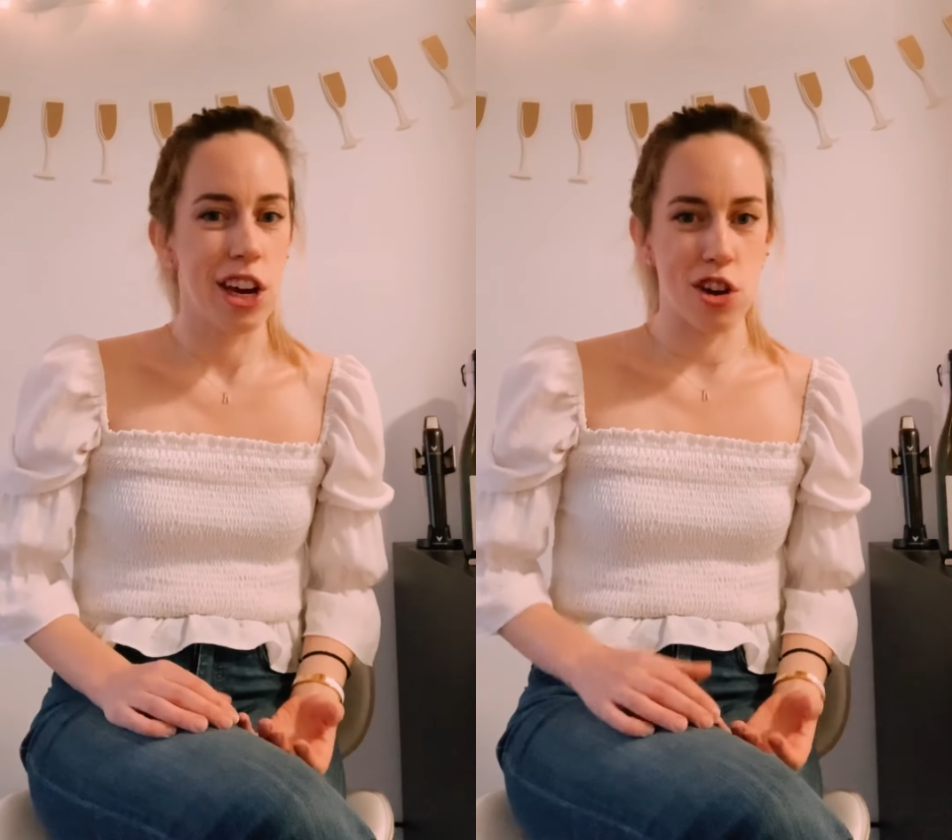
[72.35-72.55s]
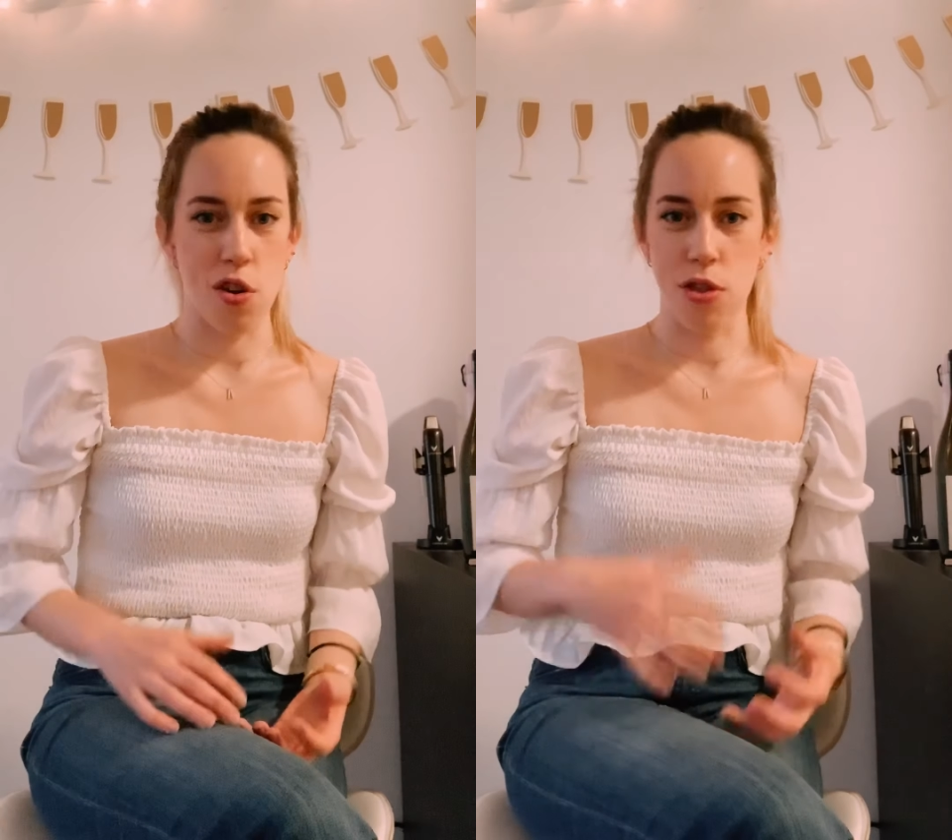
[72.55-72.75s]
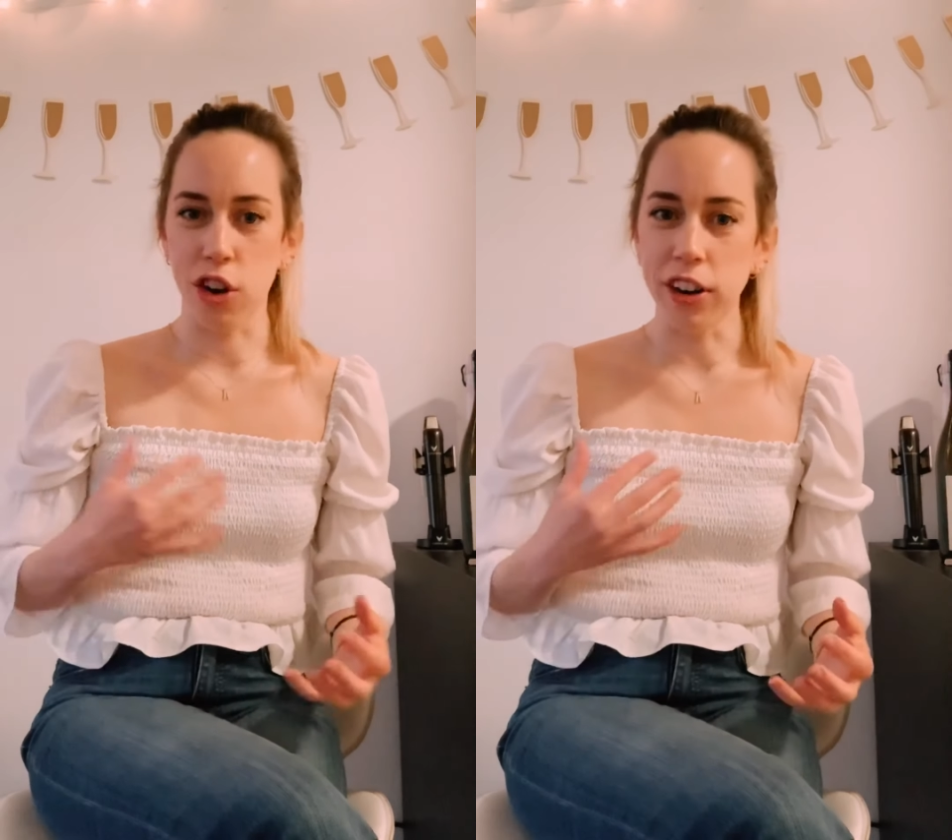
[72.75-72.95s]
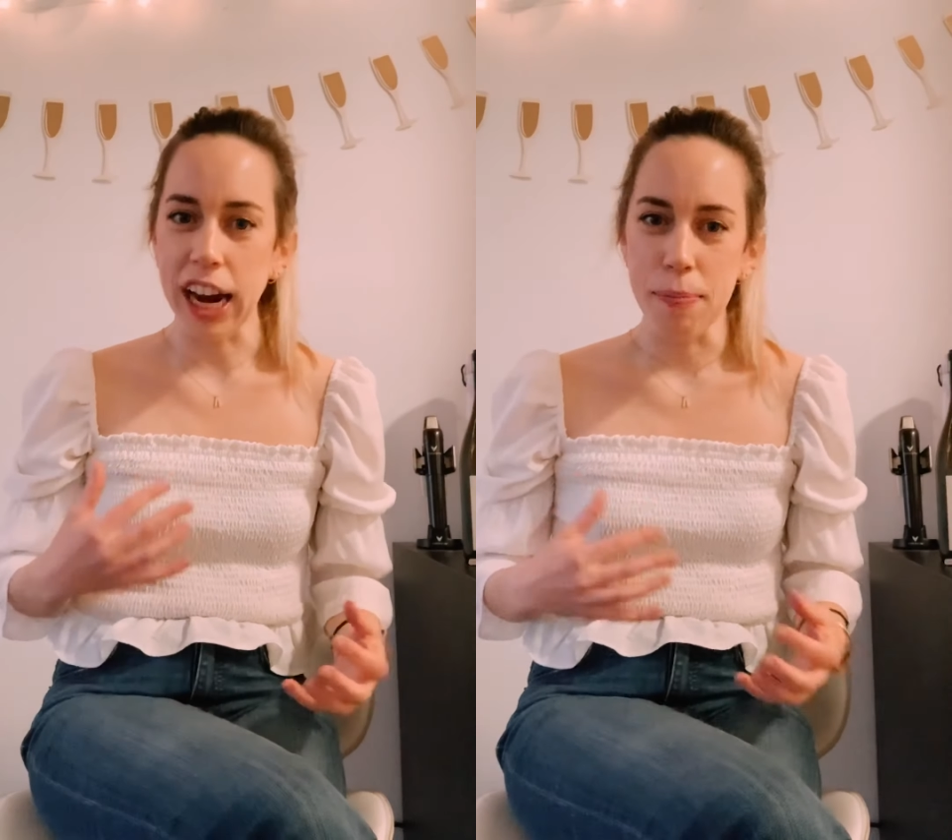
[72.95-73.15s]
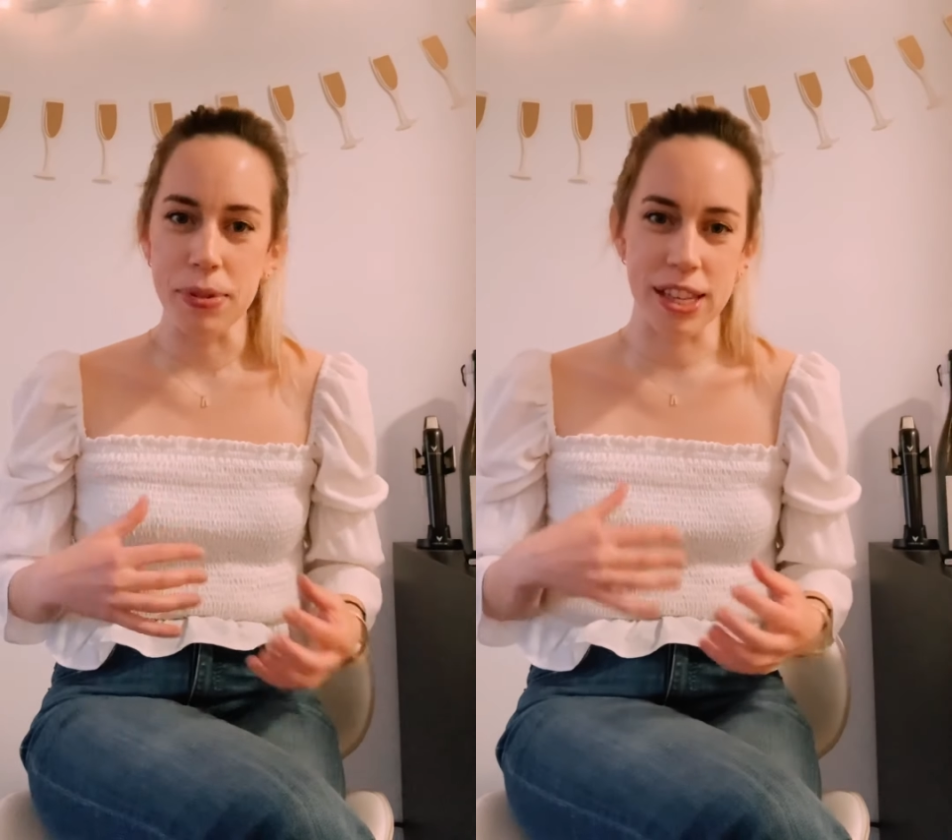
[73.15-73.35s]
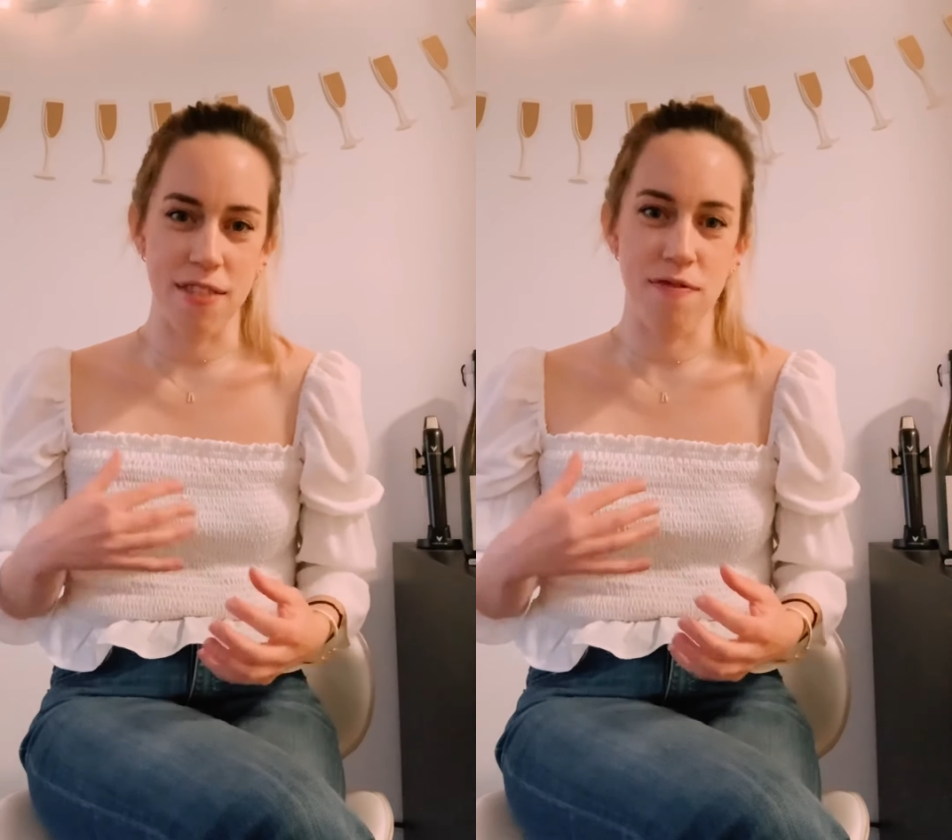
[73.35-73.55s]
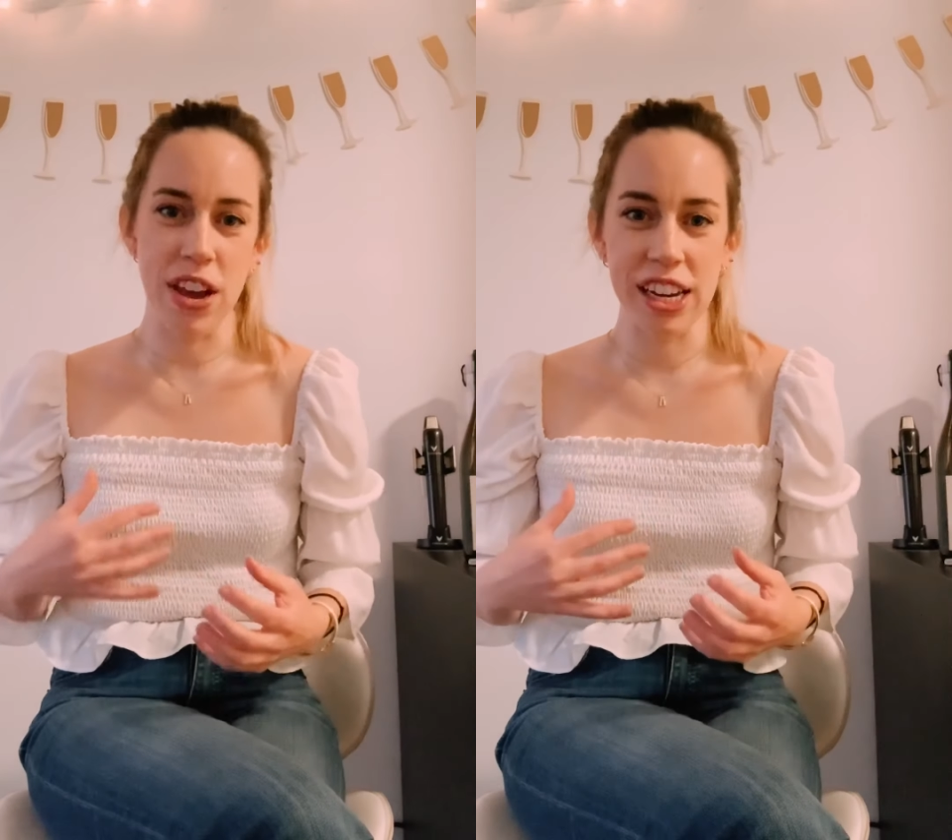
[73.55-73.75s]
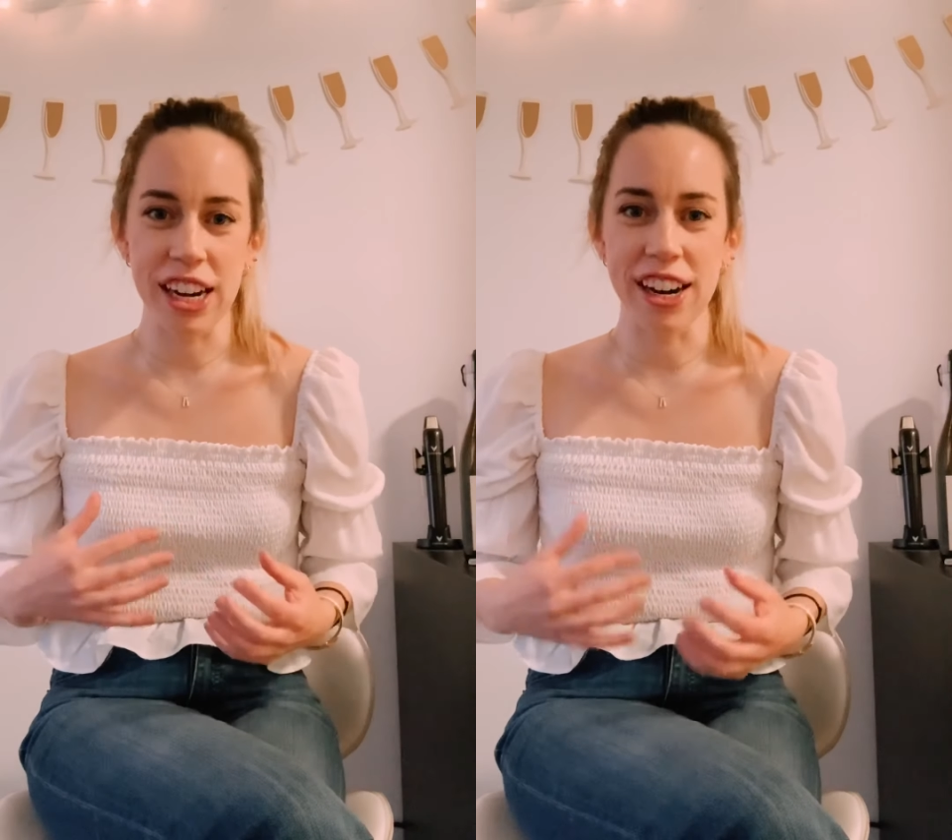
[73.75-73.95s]
the grapes and the
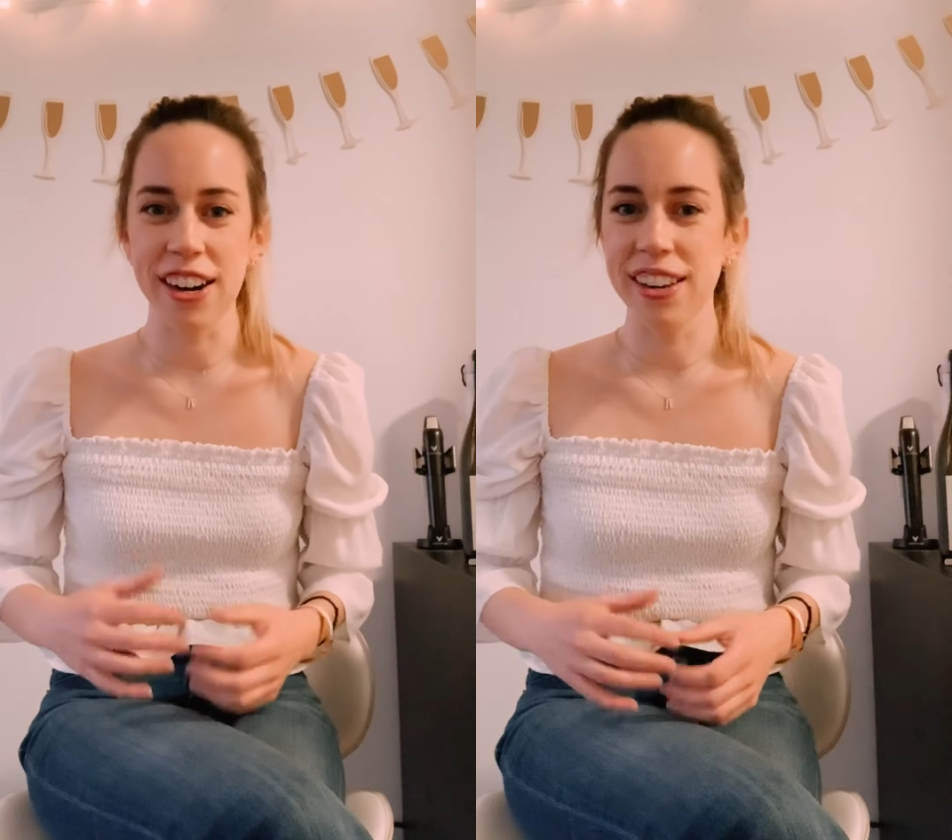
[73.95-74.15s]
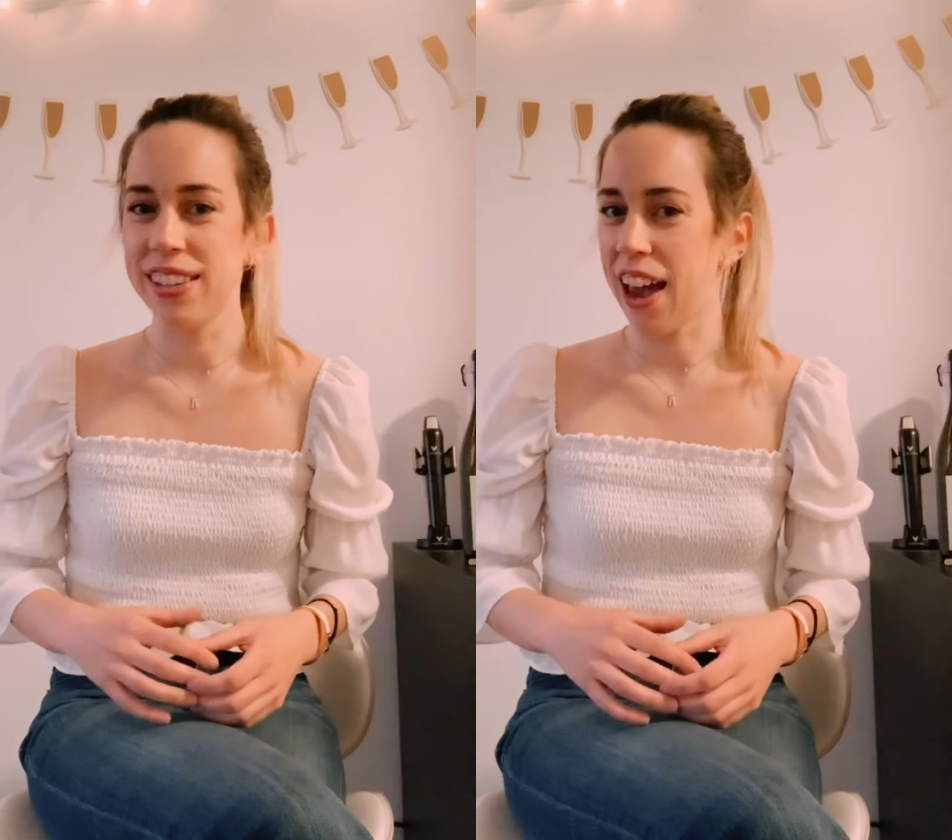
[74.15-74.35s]
vineyards,